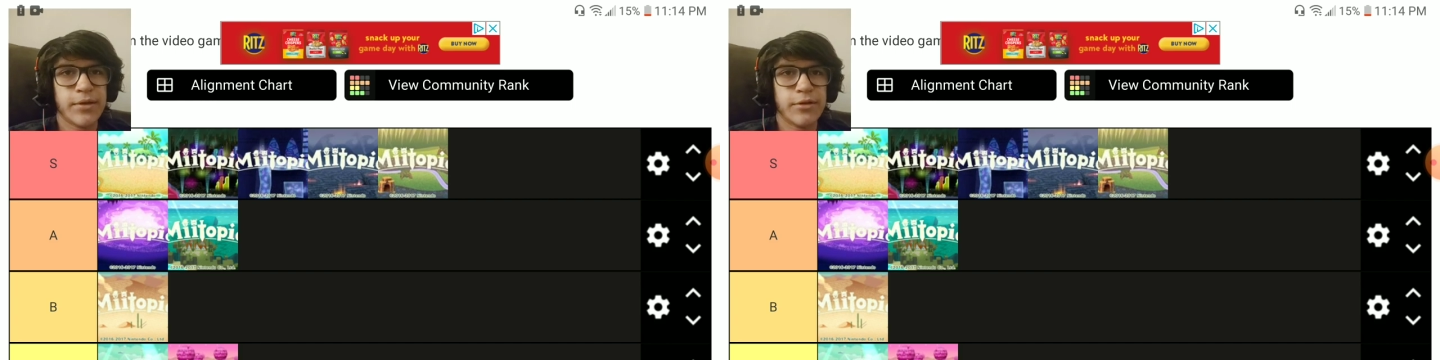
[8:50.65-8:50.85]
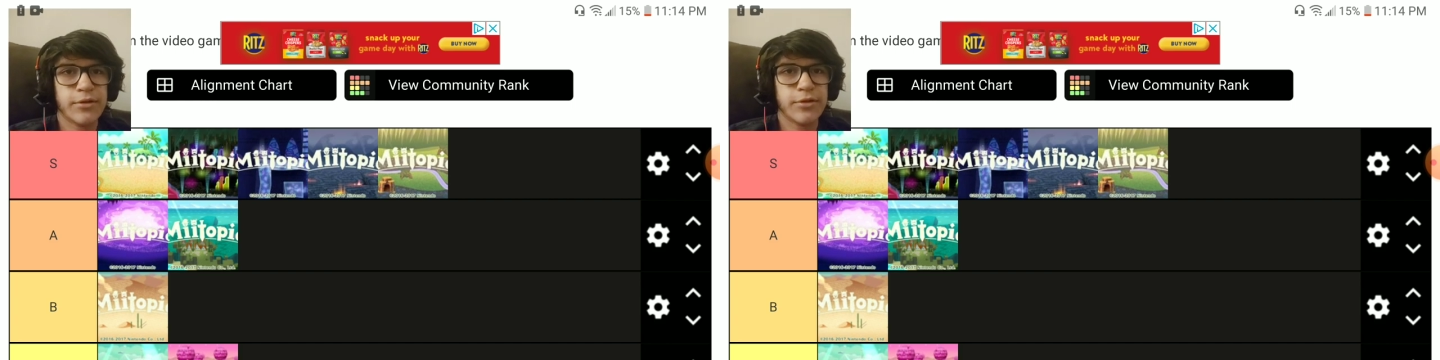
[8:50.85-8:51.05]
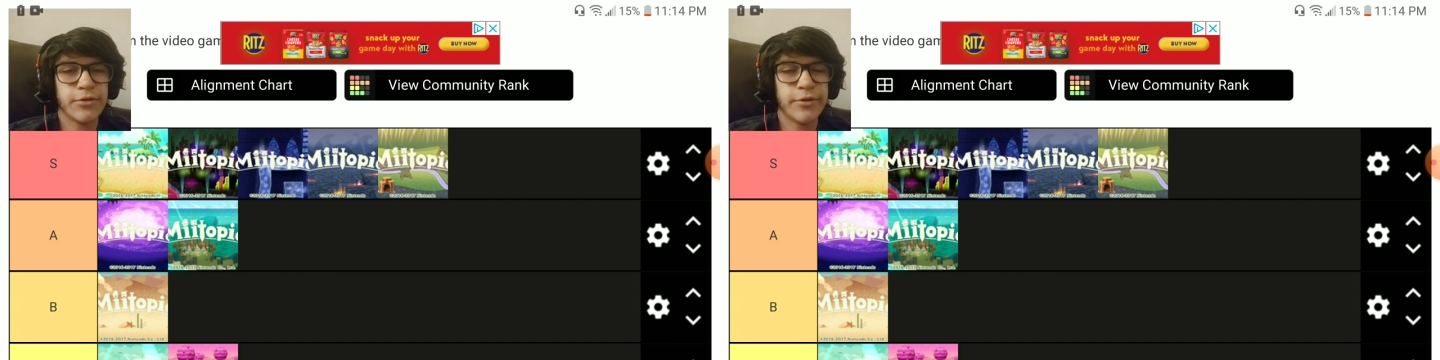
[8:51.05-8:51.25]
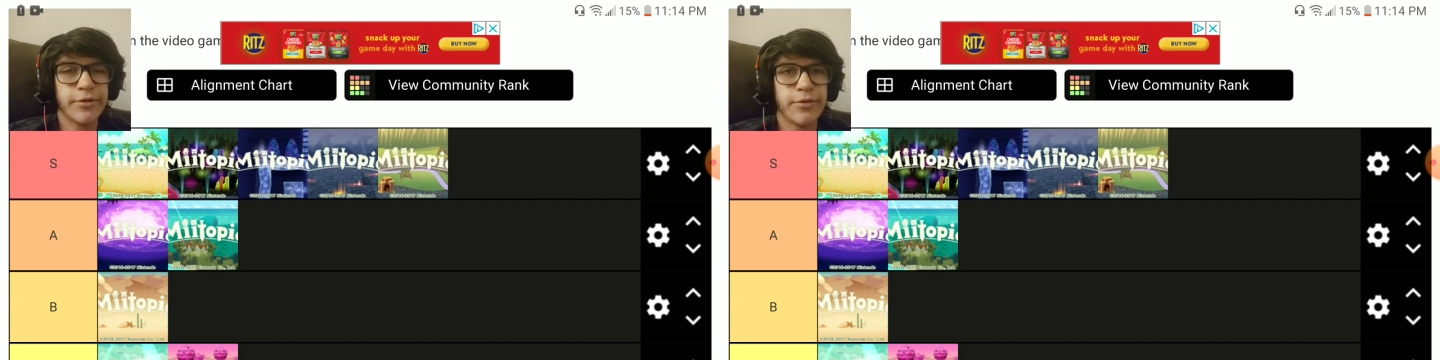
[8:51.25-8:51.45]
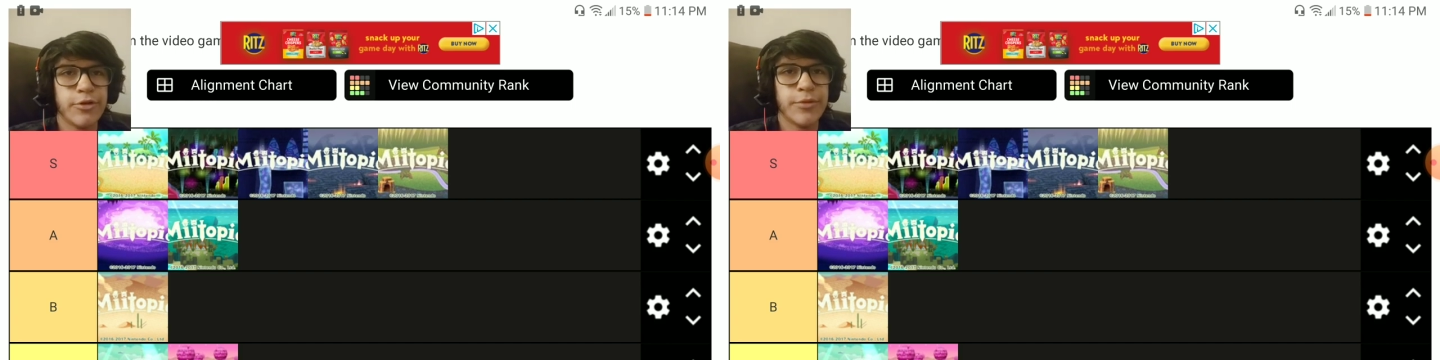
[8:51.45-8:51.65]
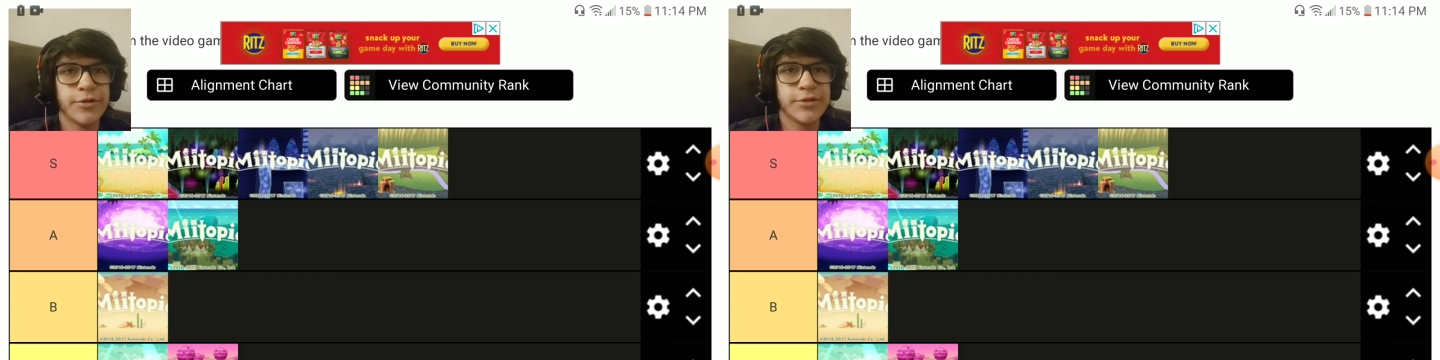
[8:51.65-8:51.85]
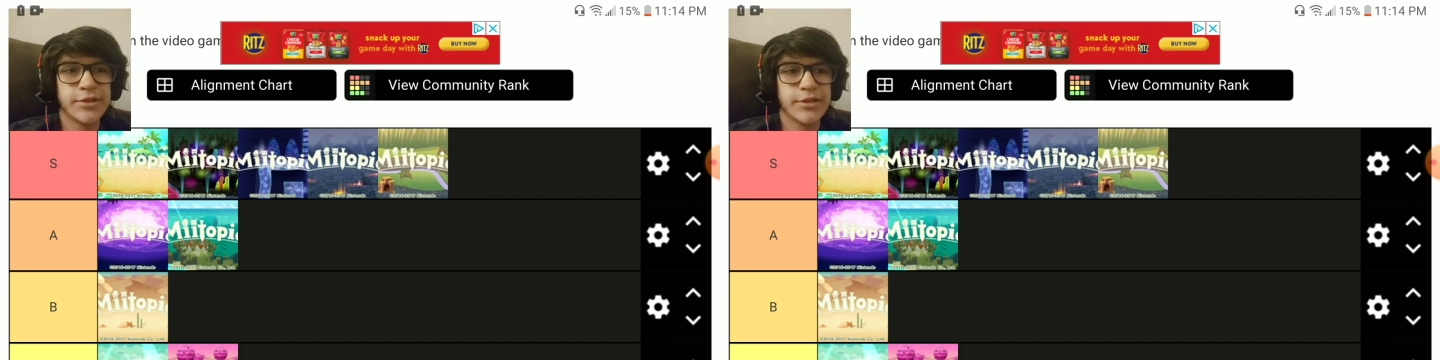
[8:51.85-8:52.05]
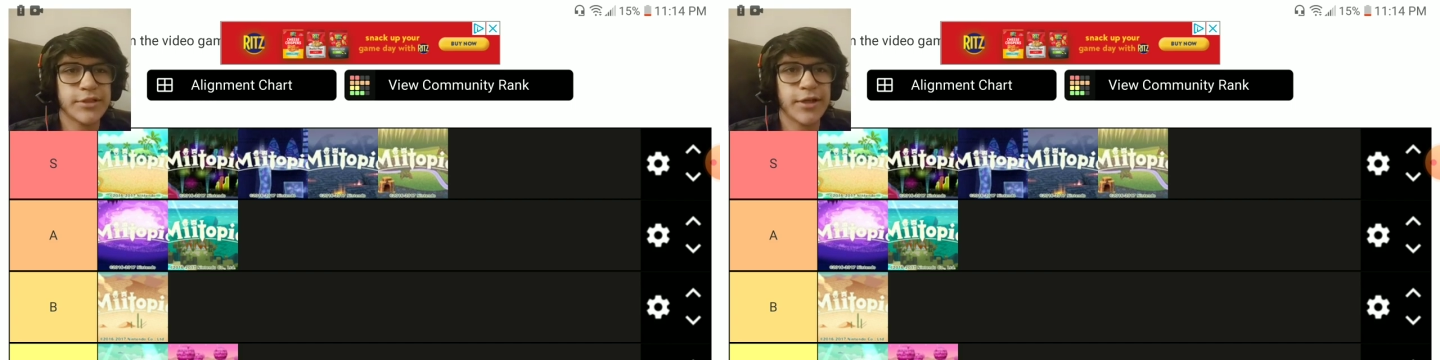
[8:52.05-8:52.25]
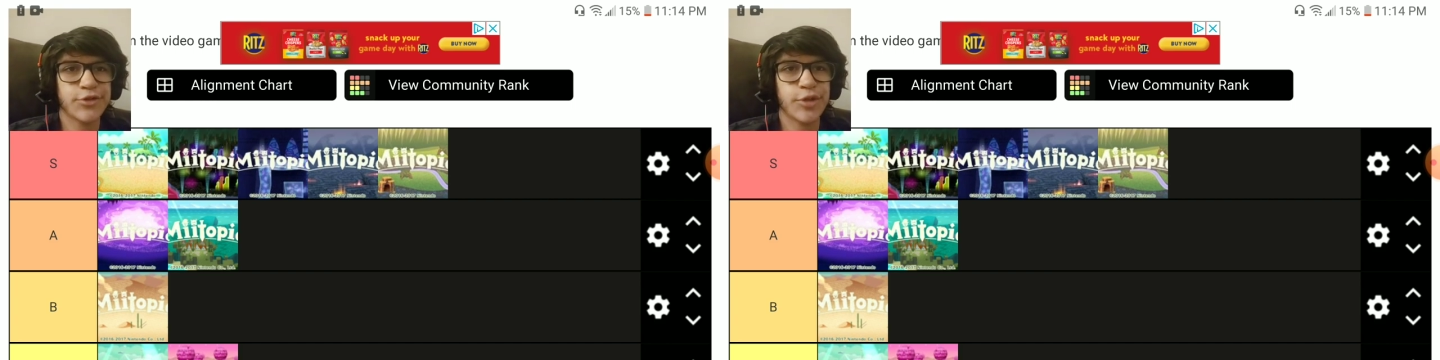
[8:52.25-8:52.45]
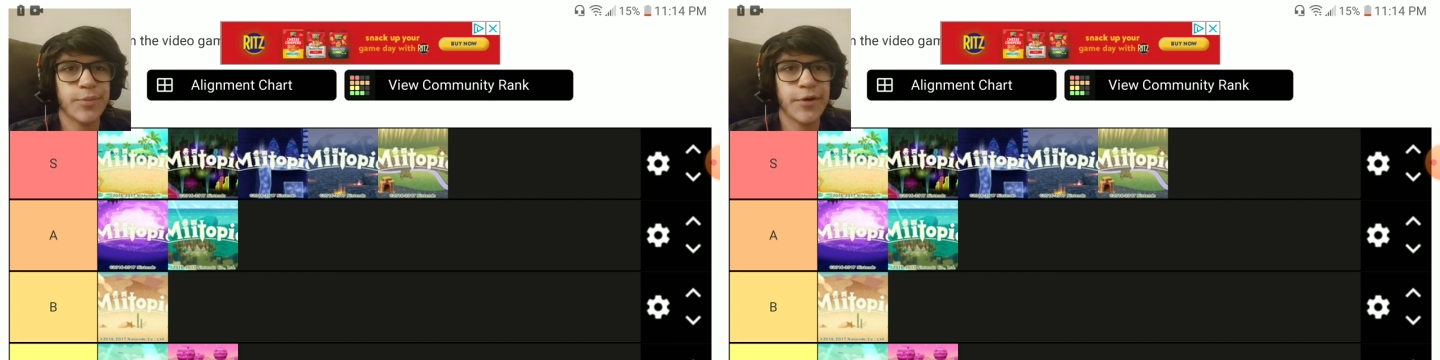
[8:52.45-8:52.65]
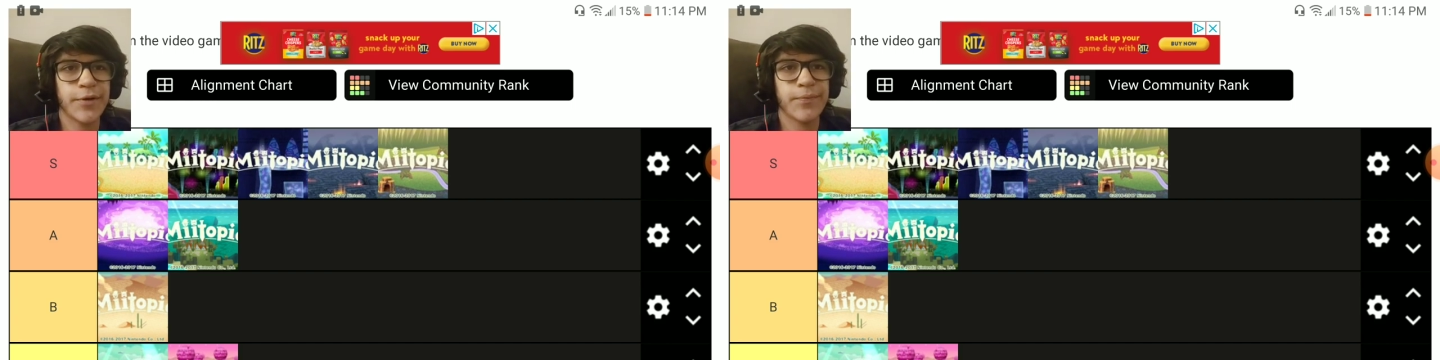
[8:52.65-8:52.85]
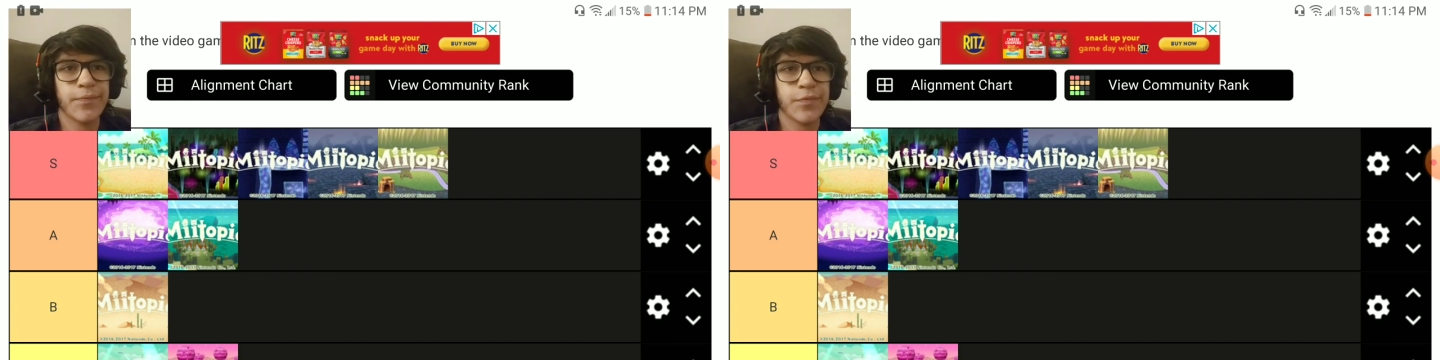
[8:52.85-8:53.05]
the new Lumos, the Skyscraper,